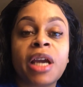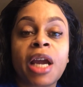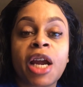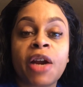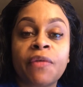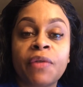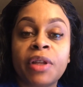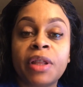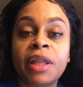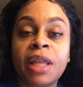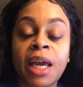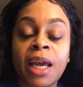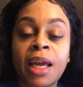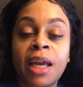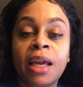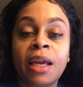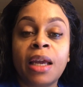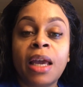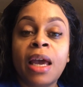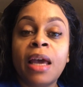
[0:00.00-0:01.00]

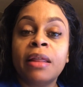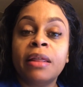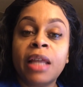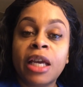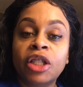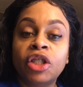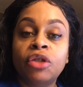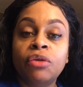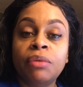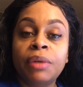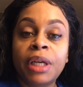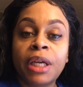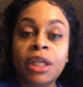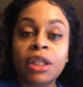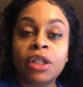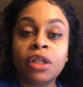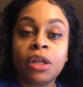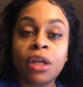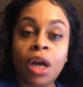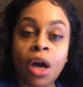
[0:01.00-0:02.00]
everything that you need
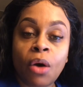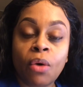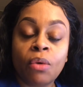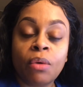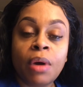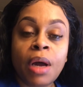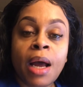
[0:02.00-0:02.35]
to know,